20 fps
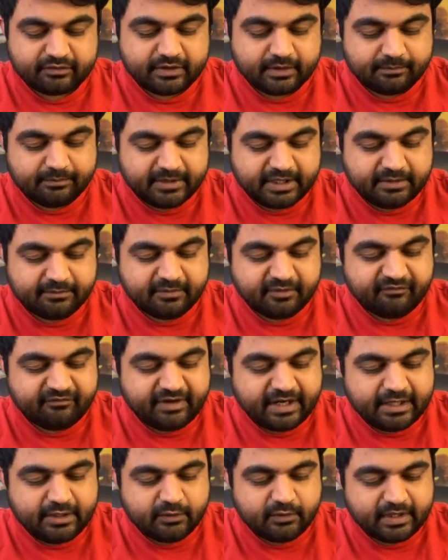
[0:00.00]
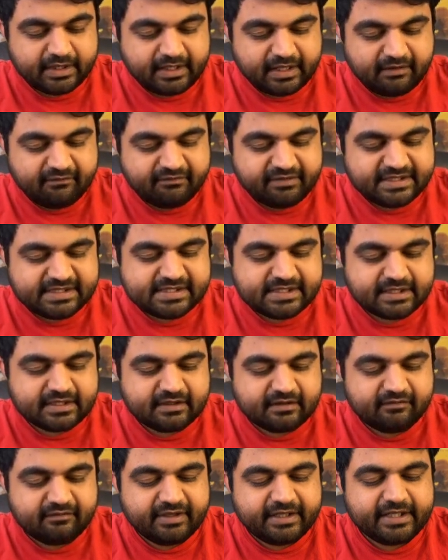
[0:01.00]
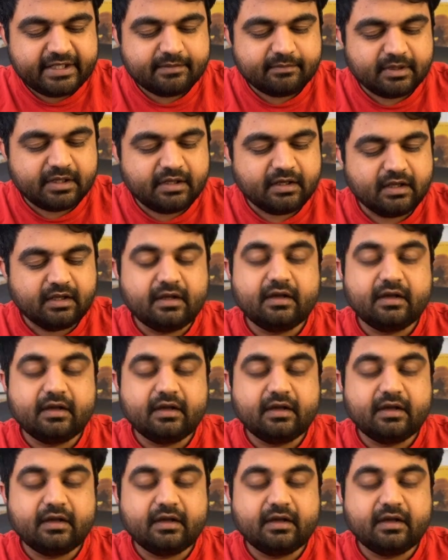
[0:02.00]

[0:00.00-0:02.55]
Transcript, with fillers: the minimum value at every single variable,